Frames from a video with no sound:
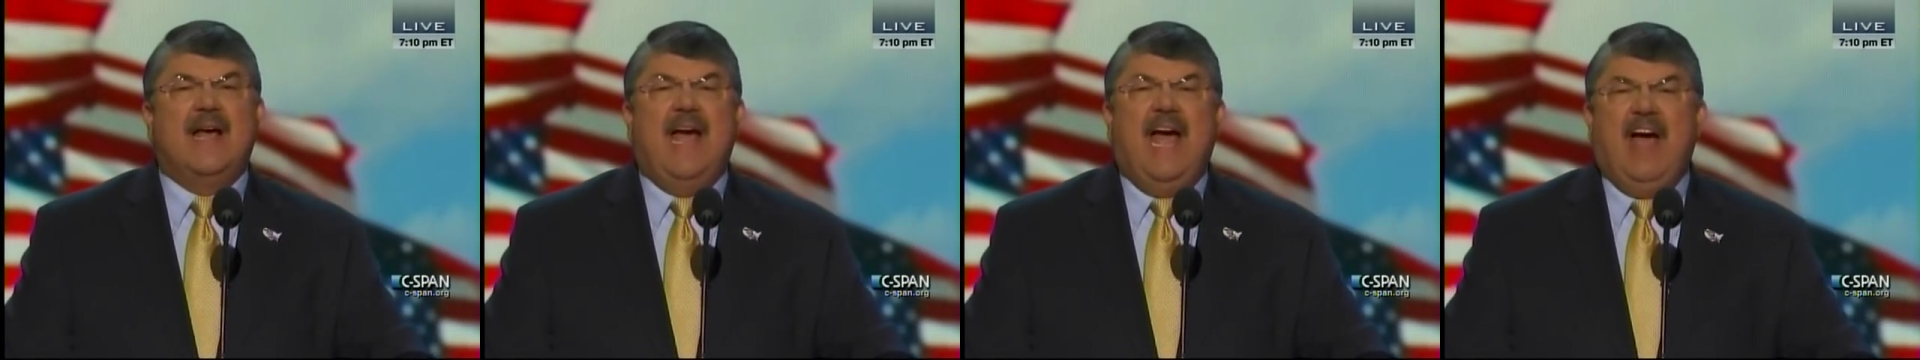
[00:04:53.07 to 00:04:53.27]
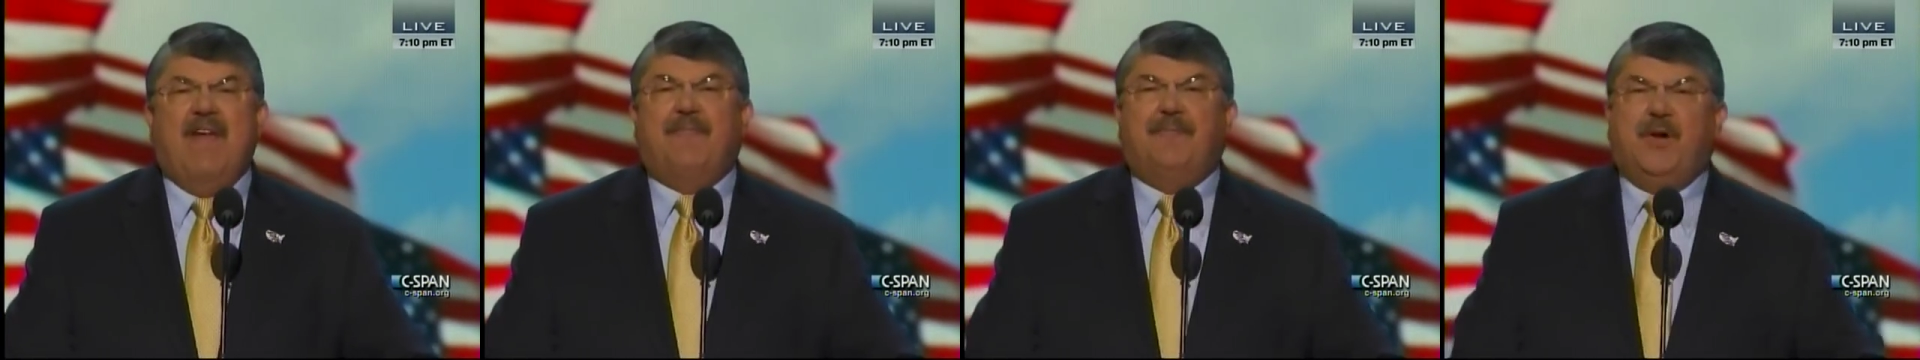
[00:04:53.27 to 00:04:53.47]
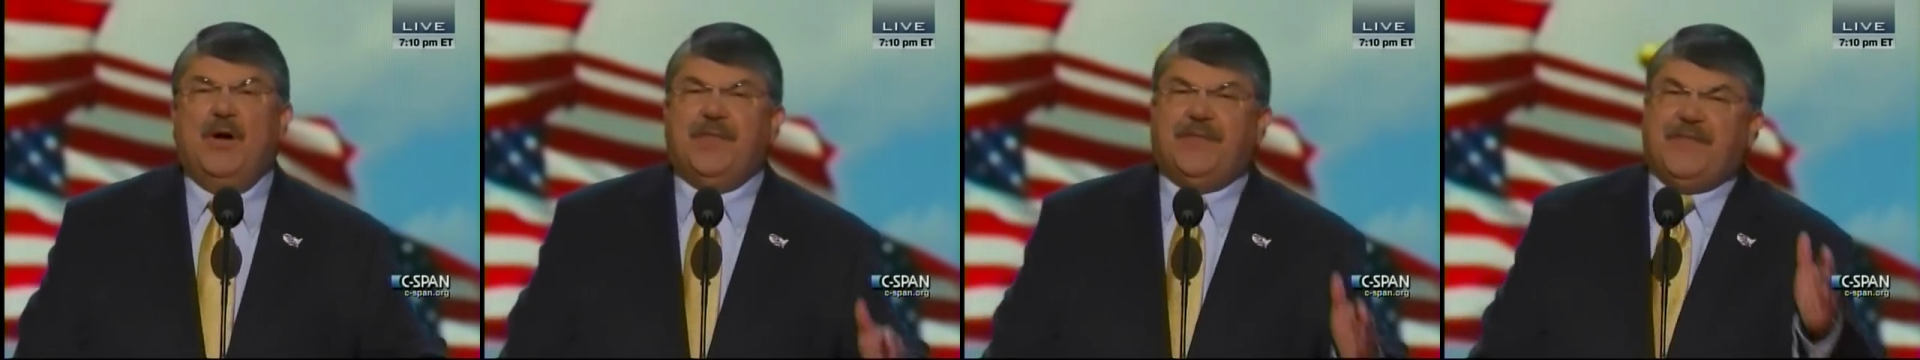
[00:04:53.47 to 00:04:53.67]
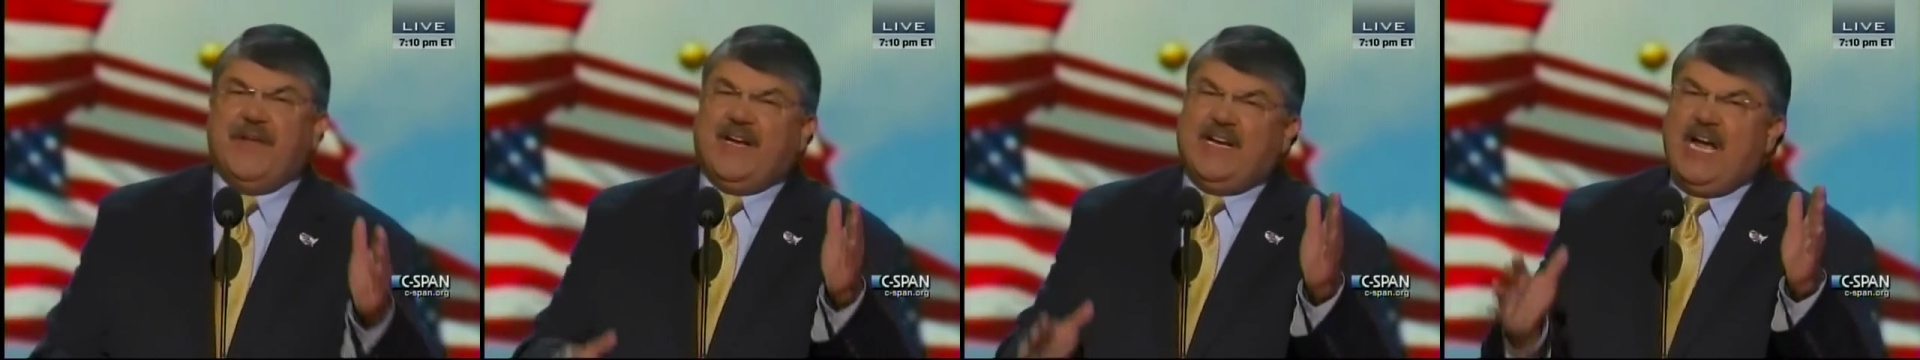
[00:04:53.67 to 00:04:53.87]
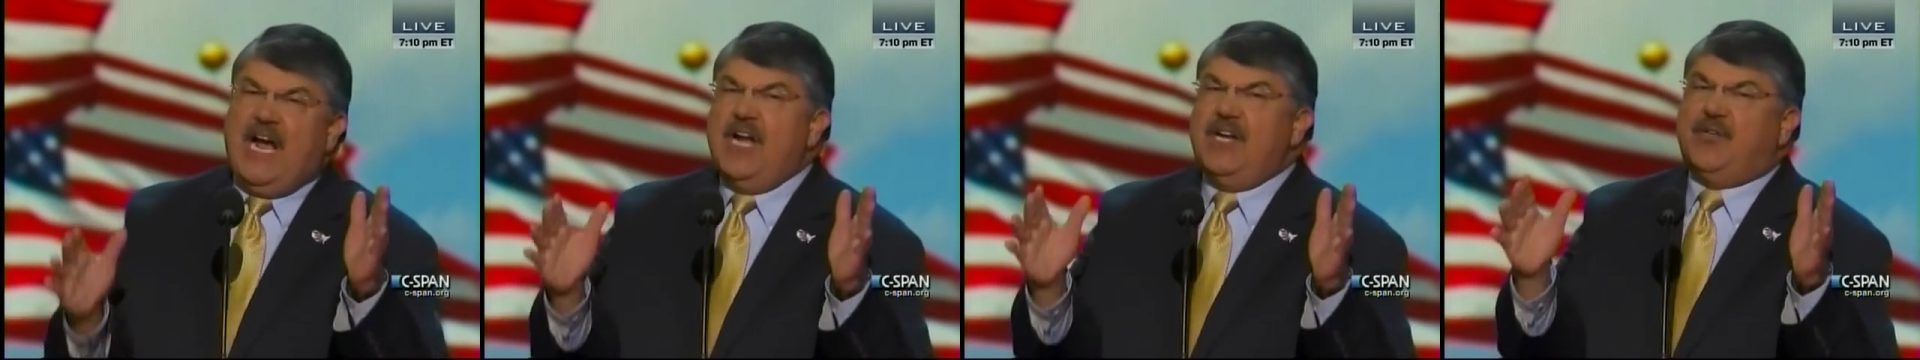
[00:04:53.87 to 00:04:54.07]
have put the
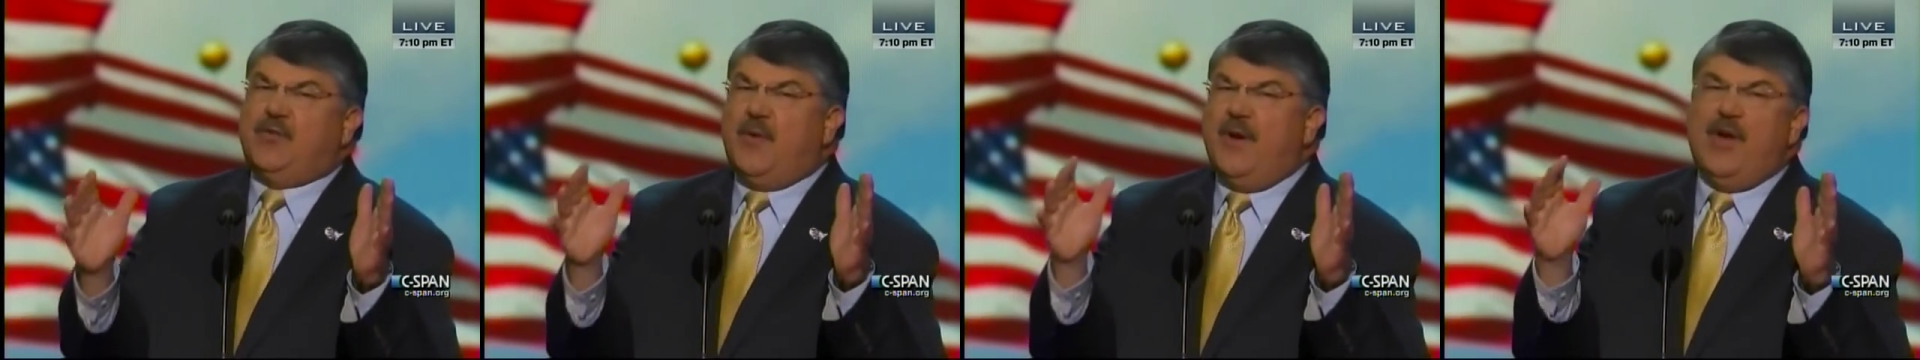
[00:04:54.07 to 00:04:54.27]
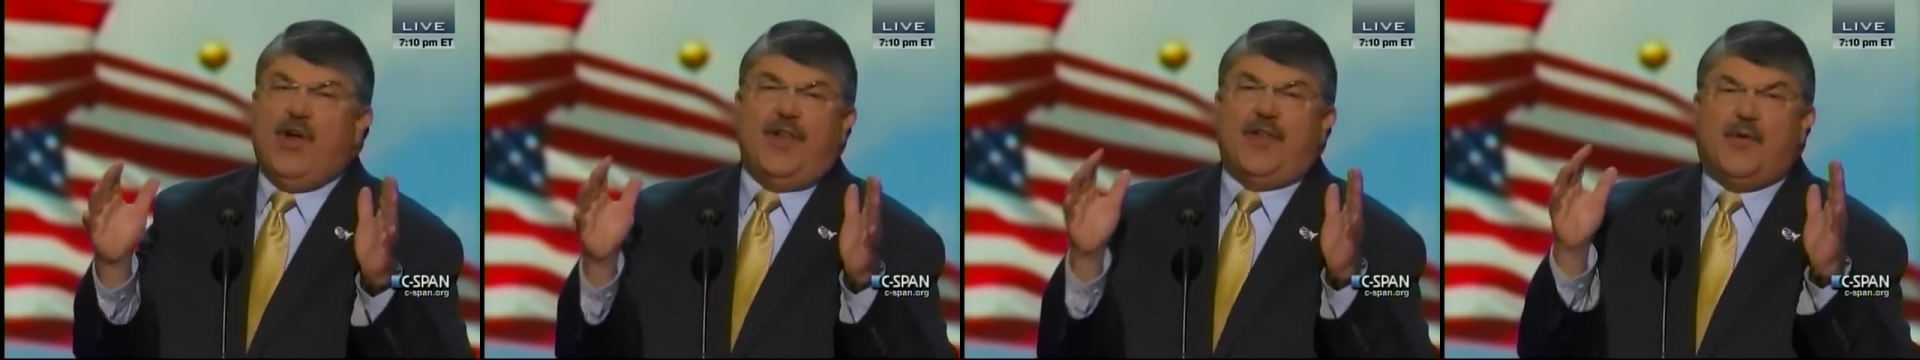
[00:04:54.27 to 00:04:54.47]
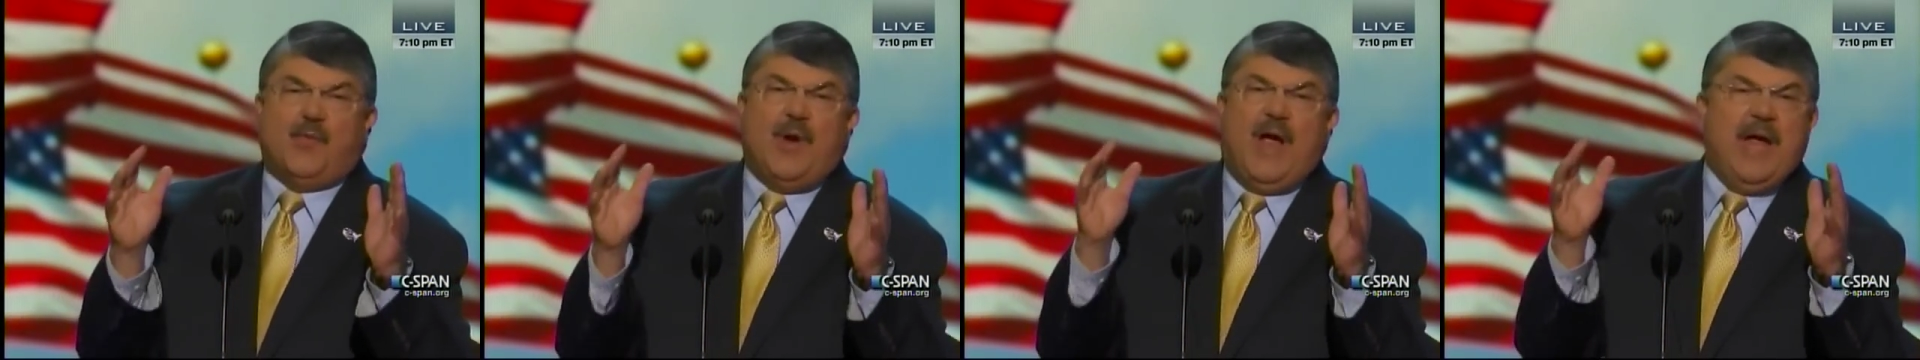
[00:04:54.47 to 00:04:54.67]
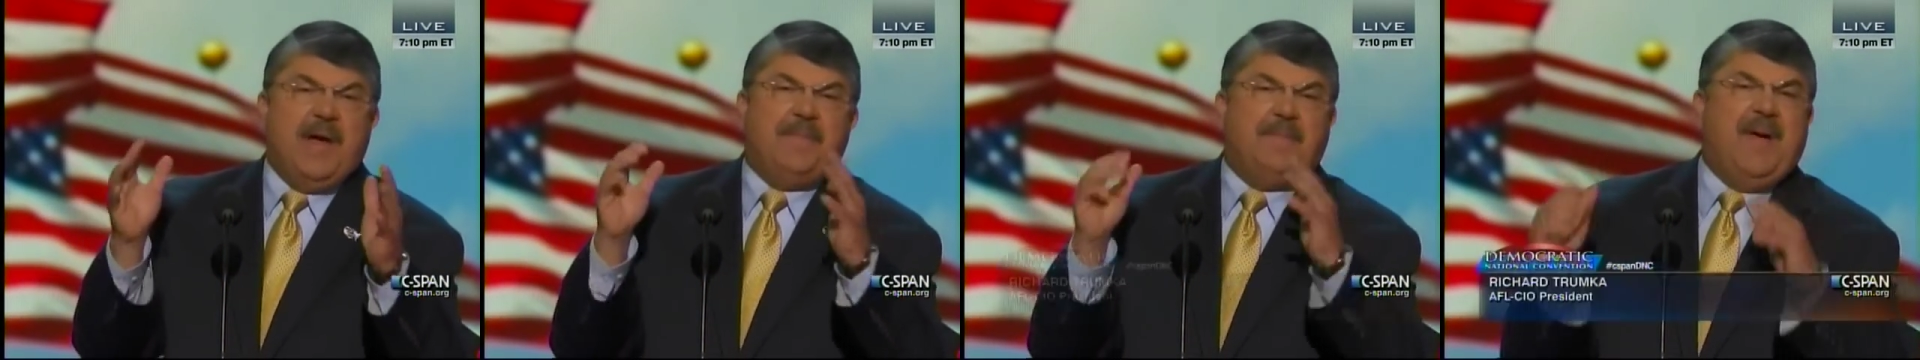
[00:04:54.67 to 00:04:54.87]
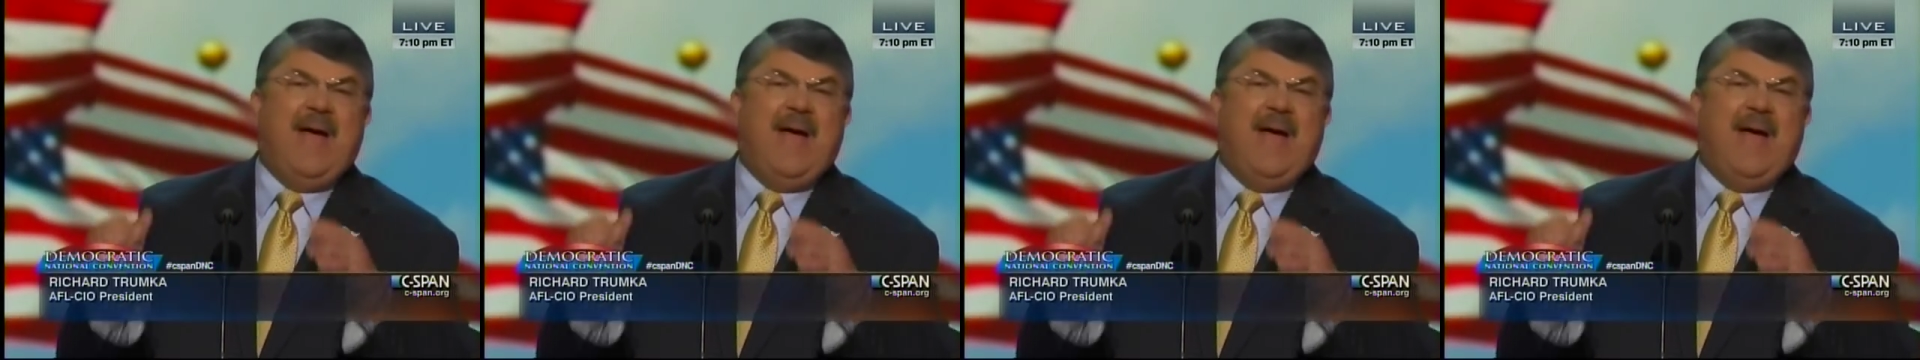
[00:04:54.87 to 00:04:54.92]
country on the right